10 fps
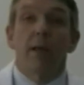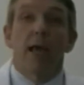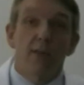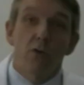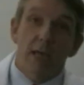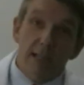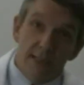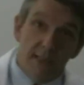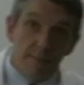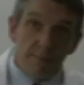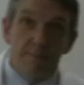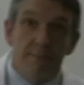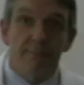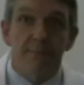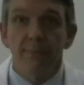As you can see,
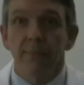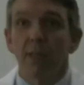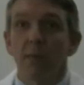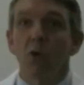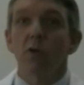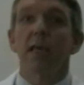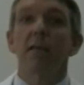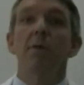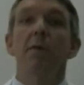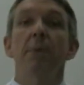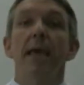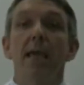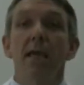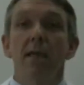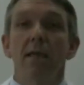T-Box can be
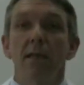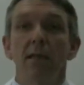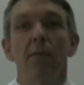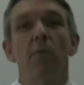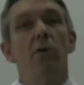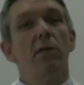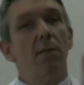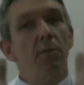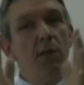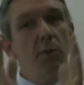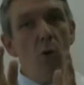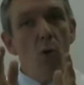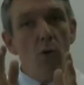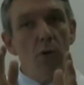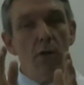big, T-Box can be
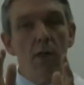small,